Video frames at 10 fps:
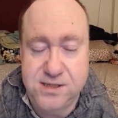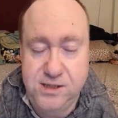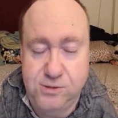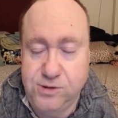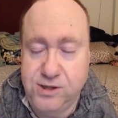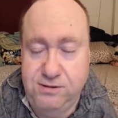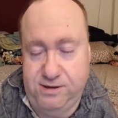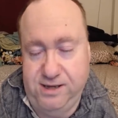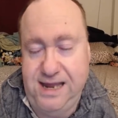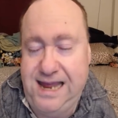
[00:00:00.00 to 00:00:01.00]
you
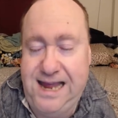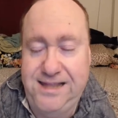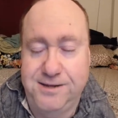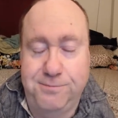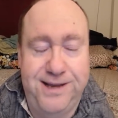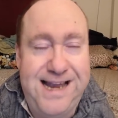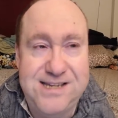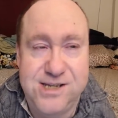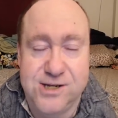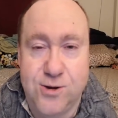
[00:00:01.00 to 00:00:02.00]
had the
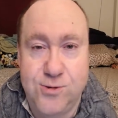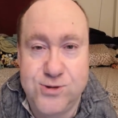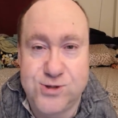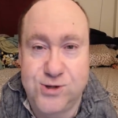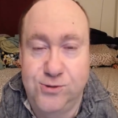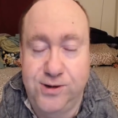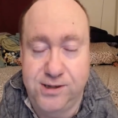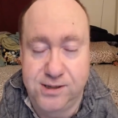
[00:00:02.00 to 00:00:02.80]
plastic hose to it